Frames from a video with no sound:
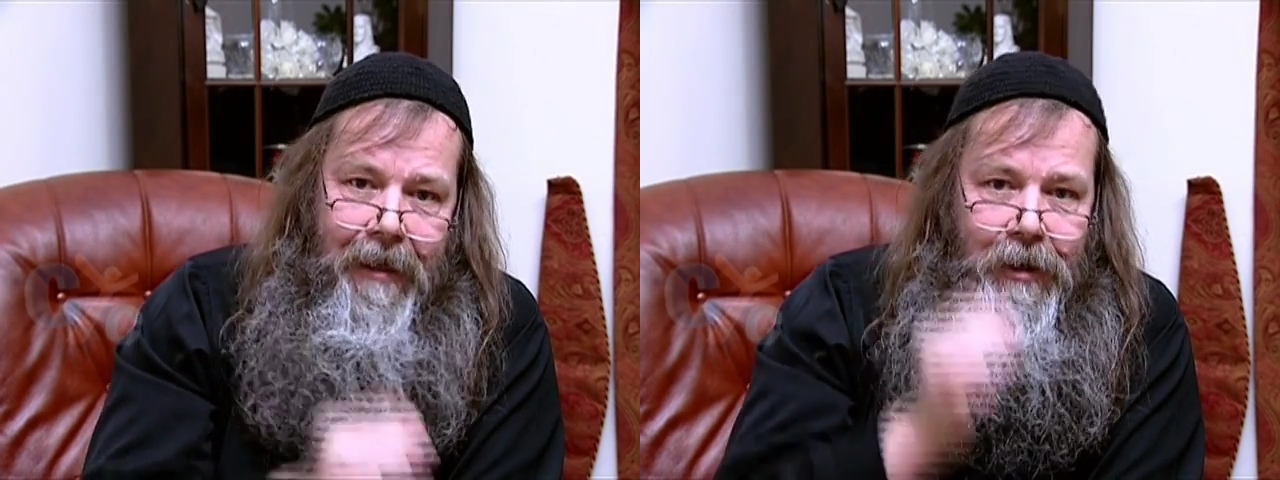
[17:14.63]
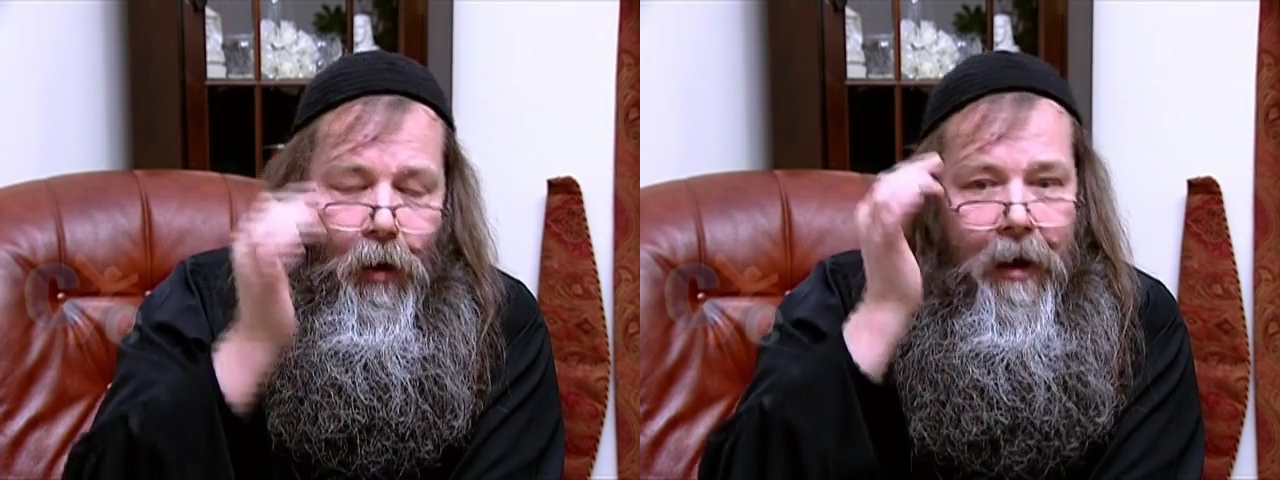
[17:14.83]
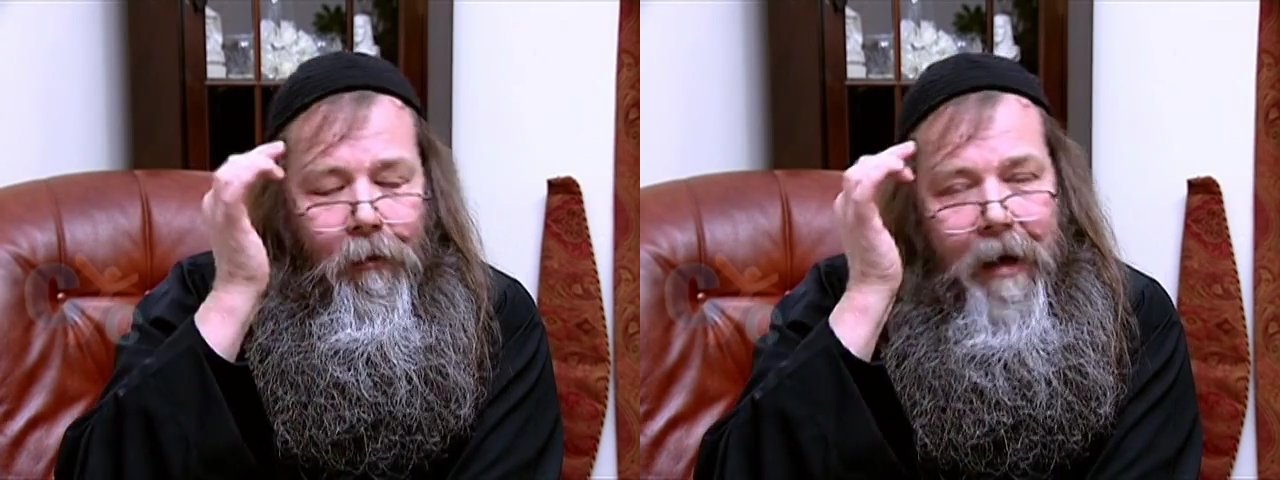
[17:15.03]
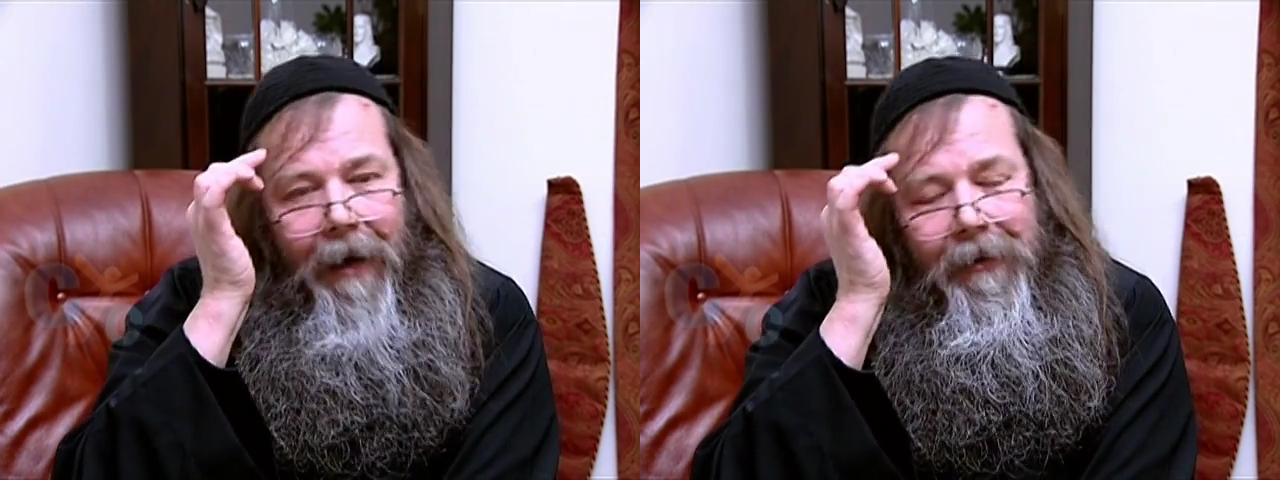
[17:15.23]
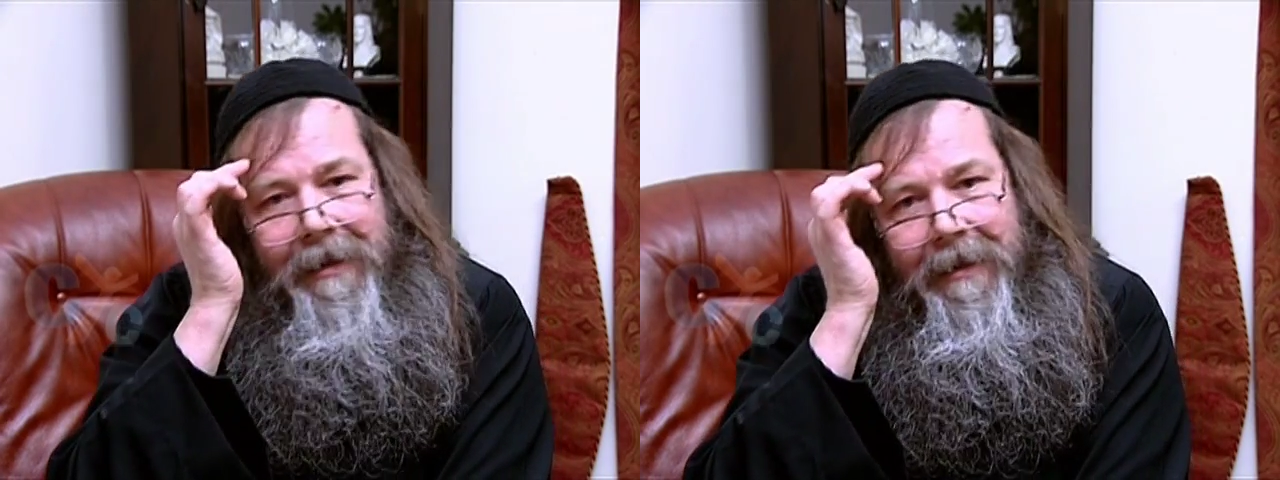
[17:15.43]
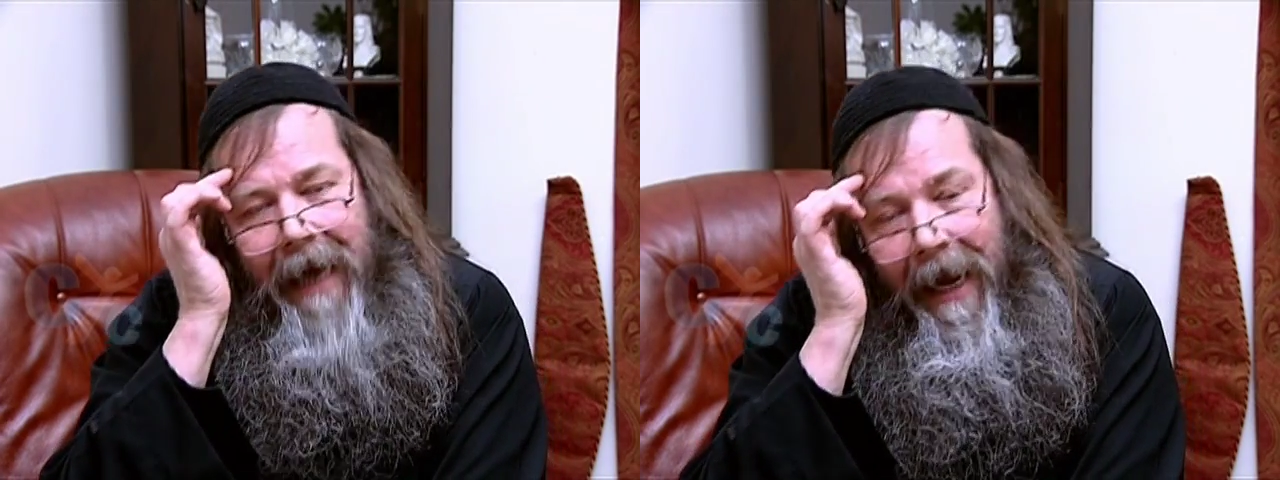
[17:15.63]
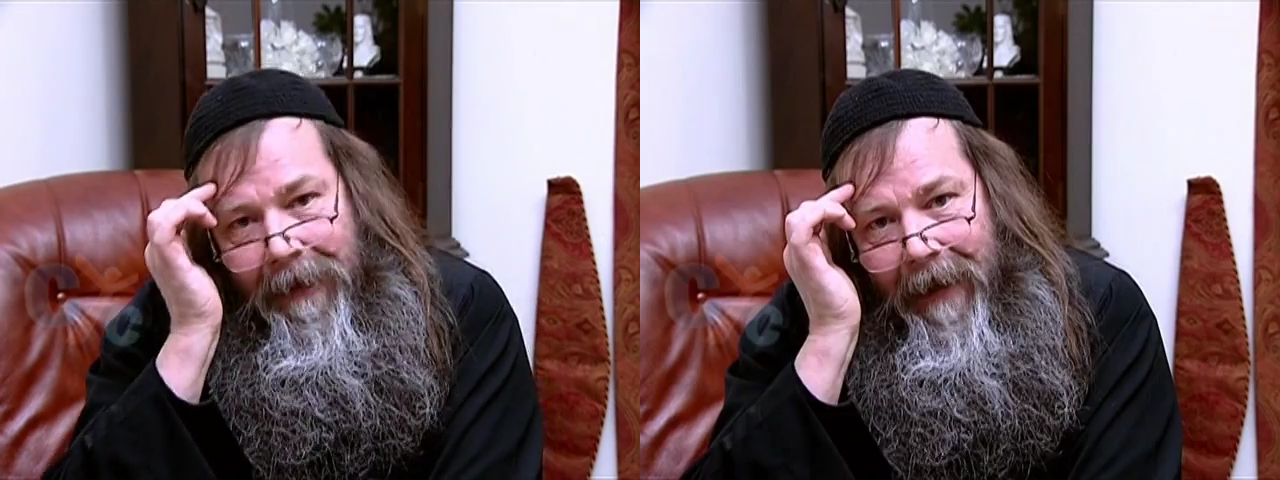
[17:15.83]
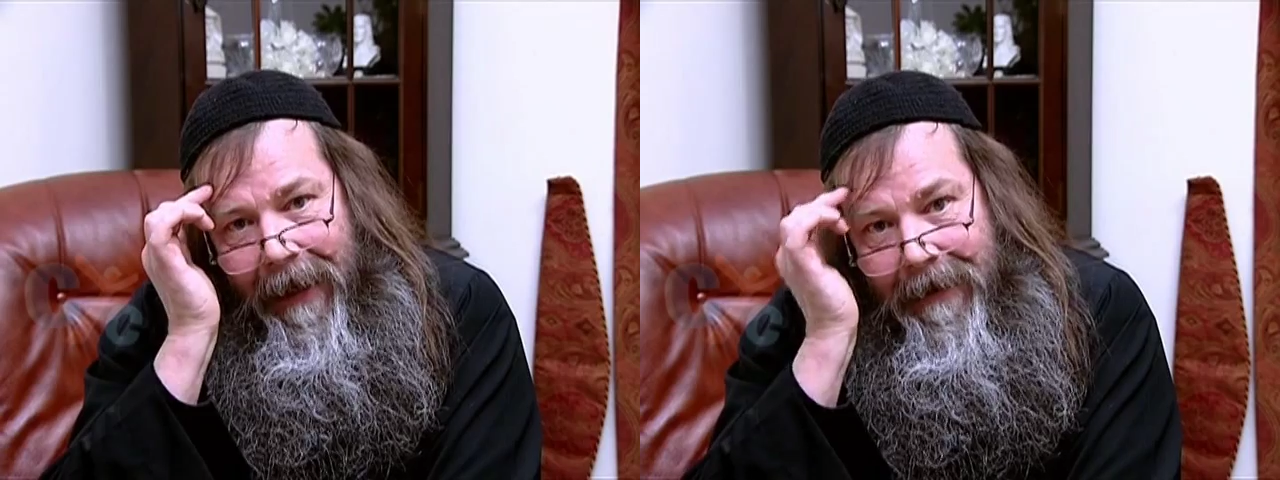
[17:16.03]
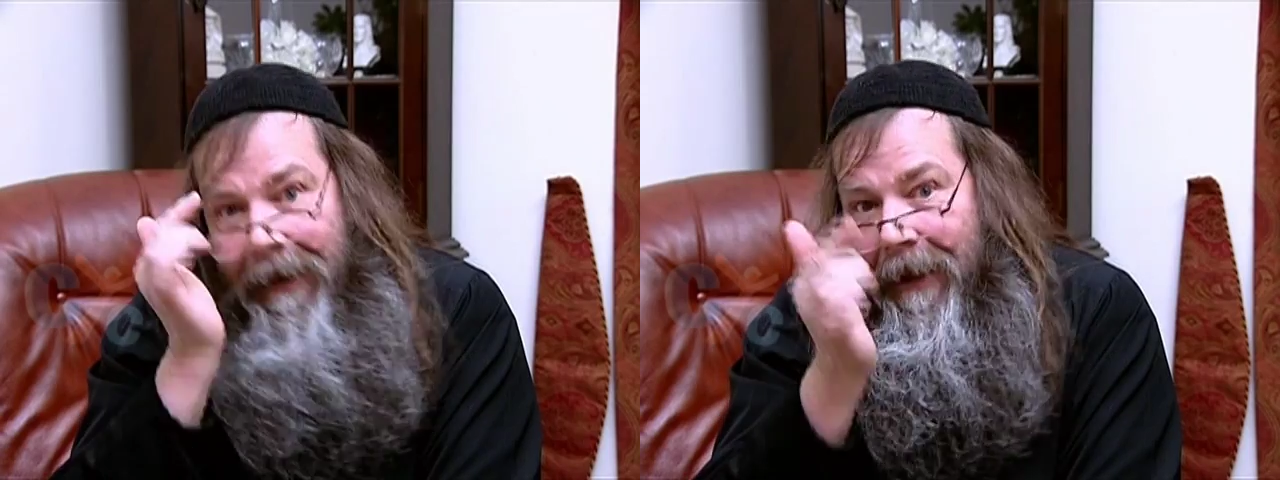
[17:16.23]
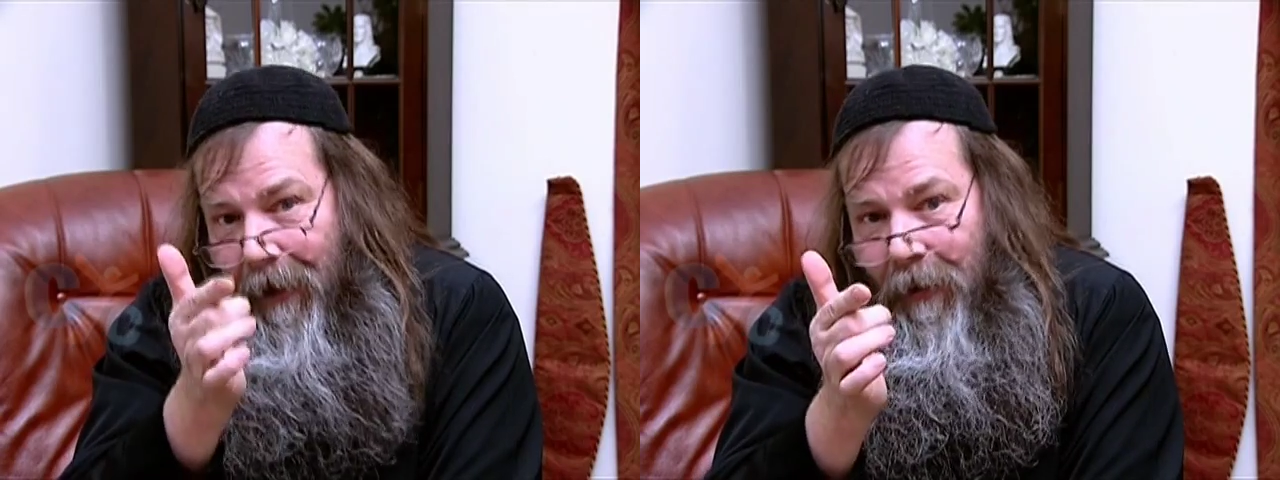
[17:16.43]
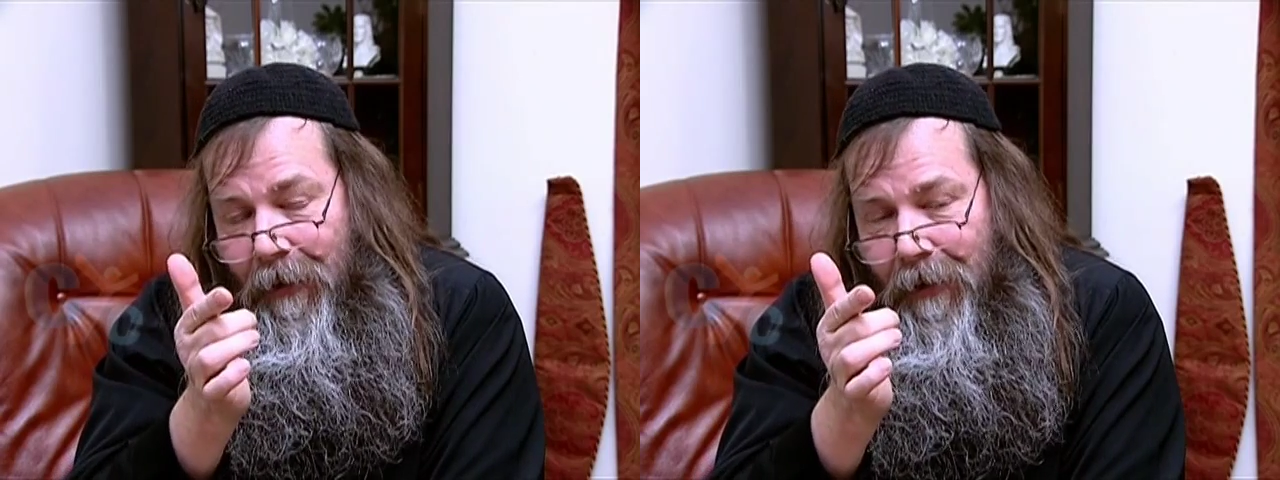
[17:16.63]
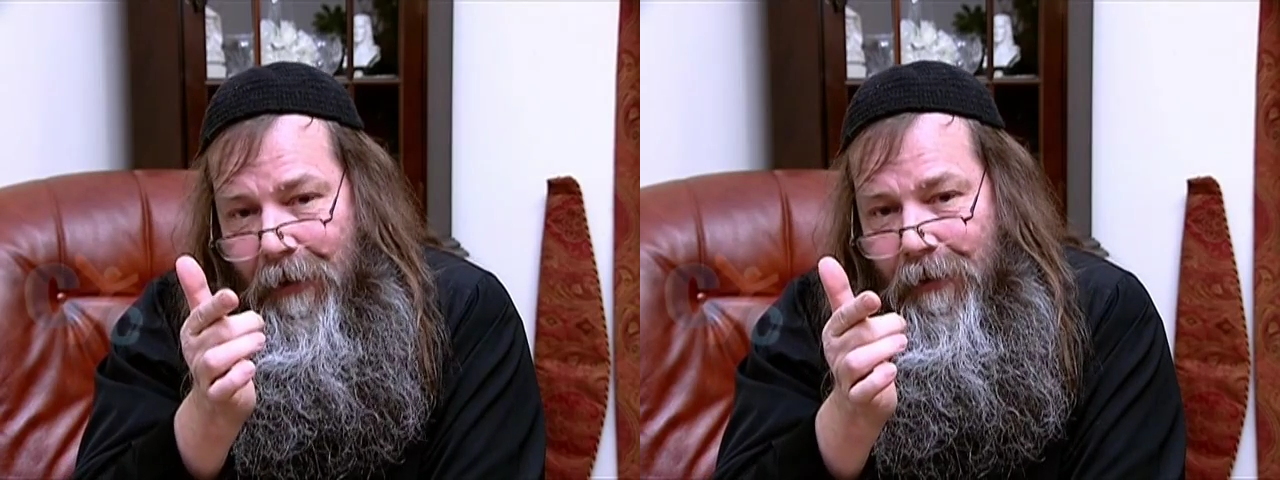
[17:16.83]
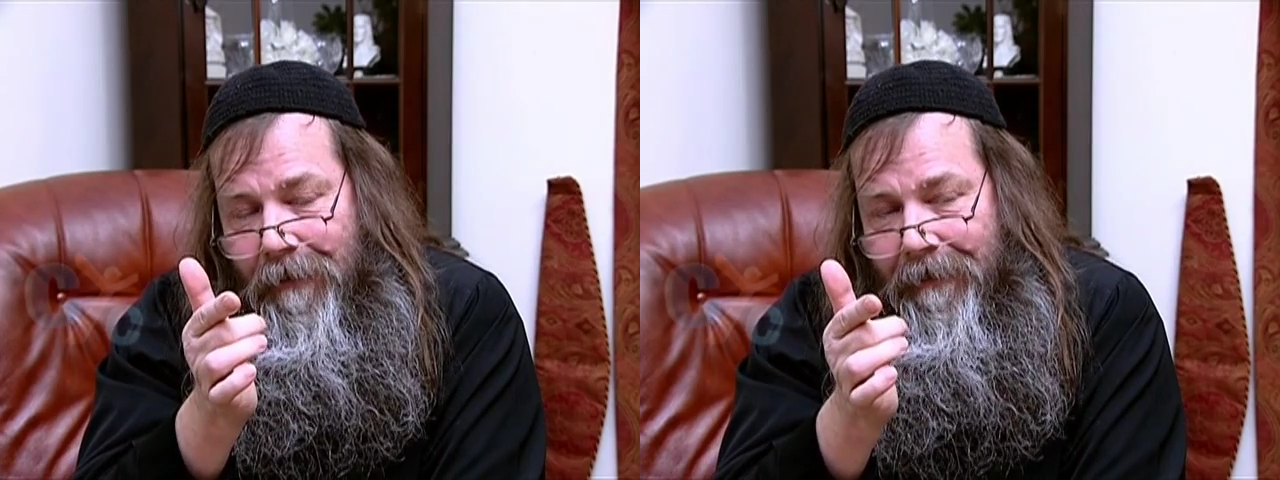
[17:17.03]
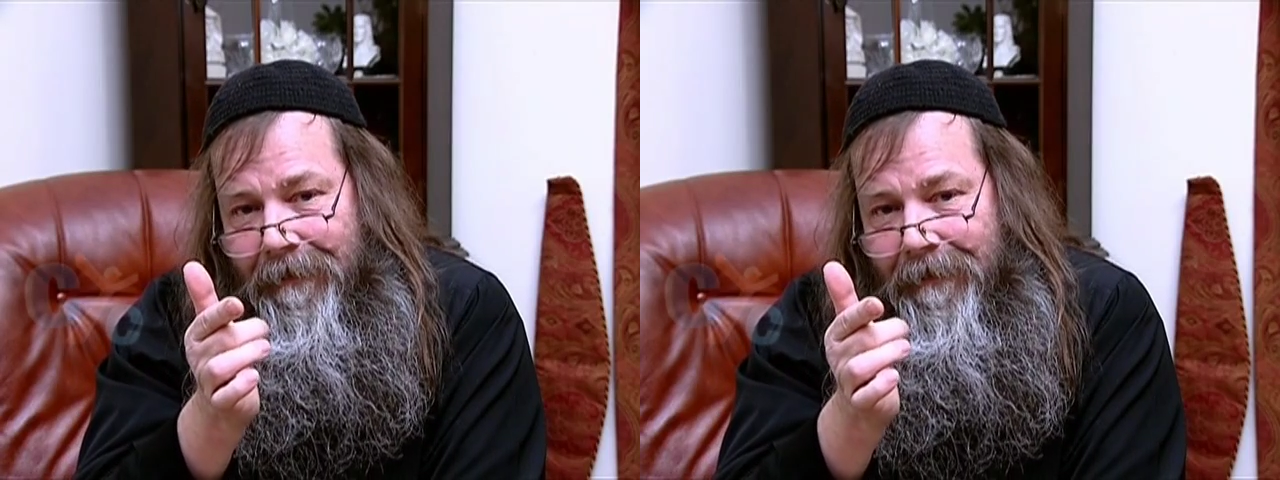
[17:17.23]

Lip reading: So if we understand that, and I know you do,